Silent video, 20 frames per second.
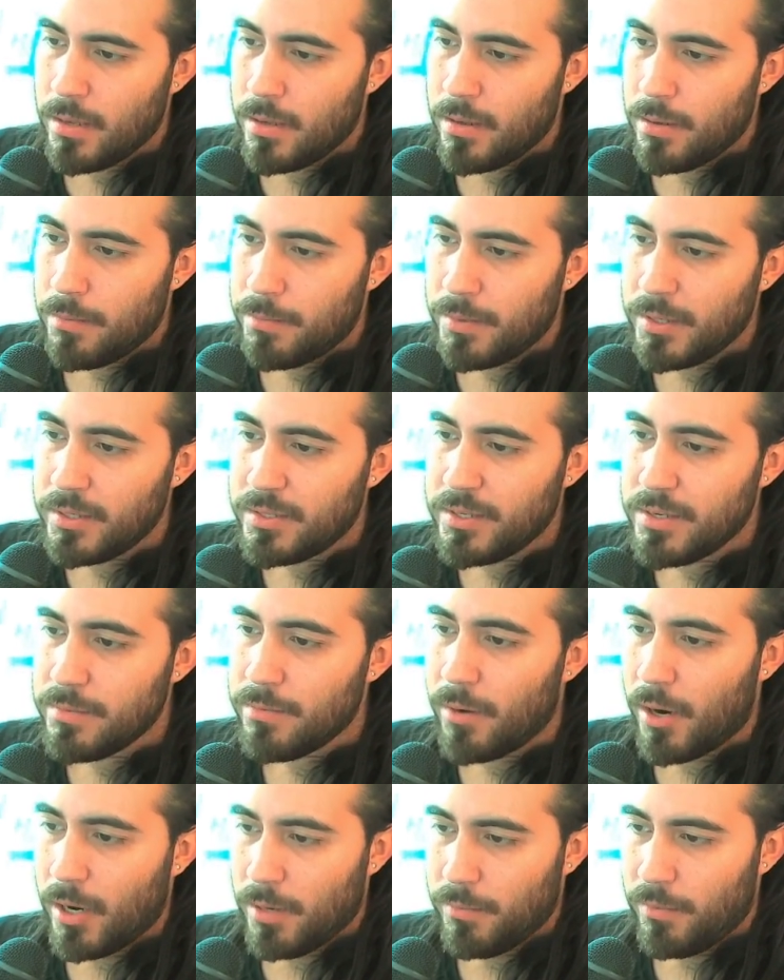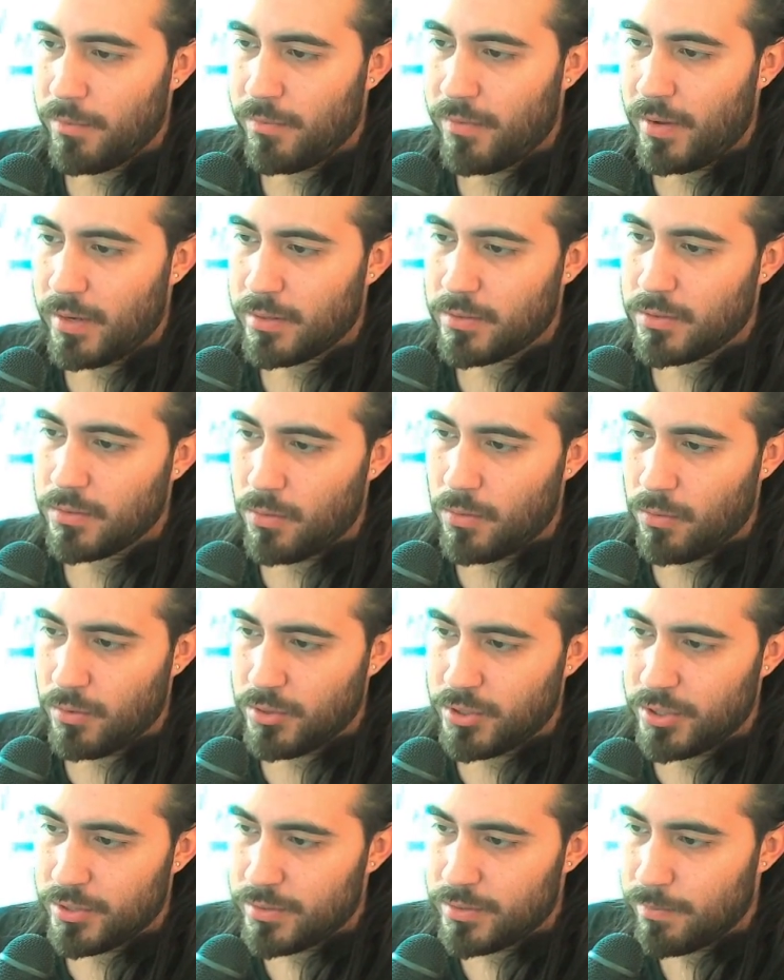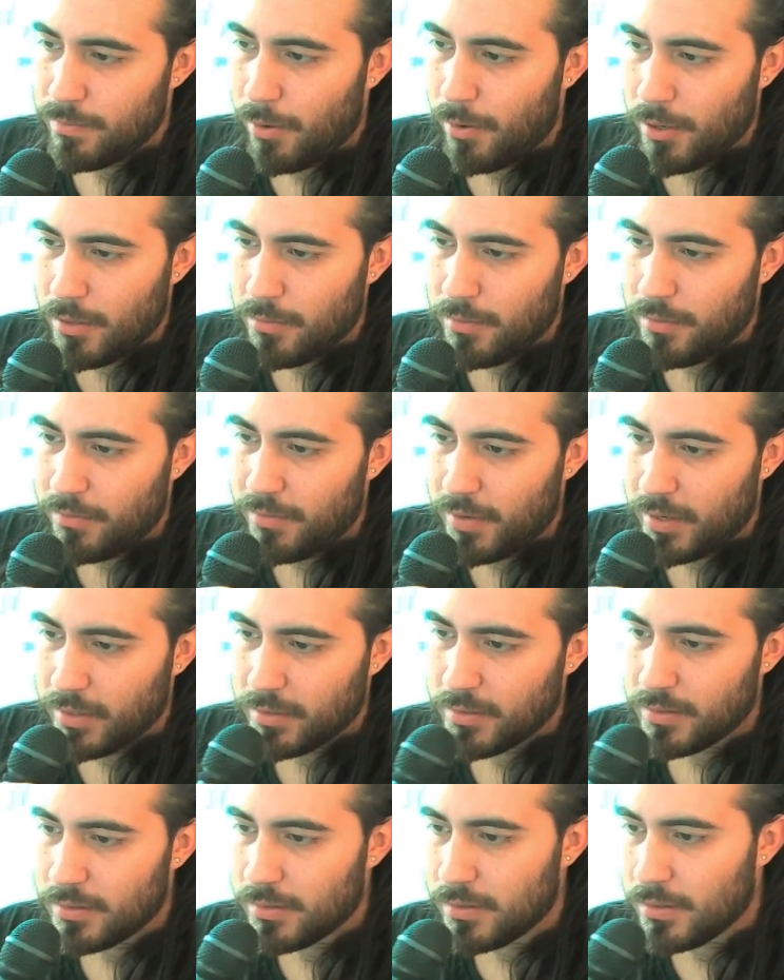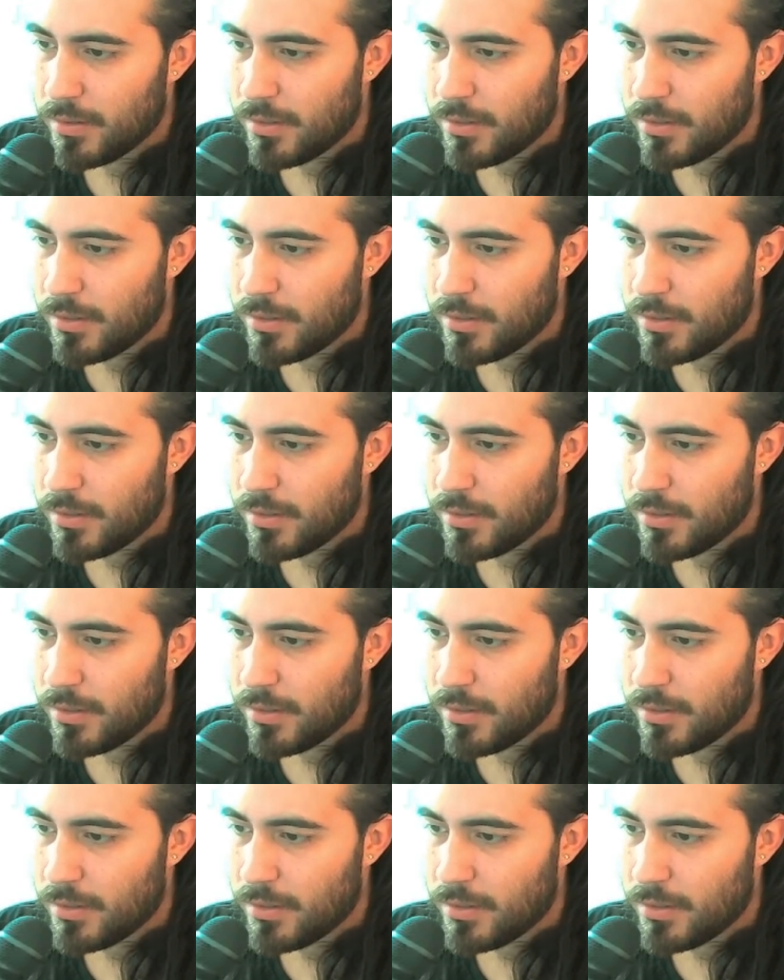P.T. Barnum effect, or just Barnum effect.